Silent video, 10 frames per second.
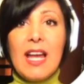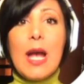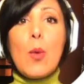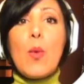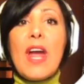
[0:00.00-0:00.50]

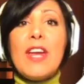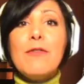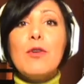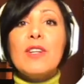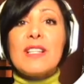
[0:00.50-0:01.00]
a way
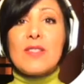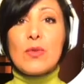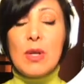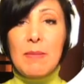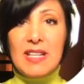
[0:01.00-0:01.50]
for the
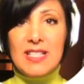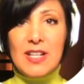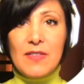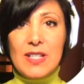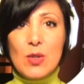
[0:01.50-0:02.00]
streaming
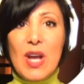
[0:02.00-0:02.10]
service to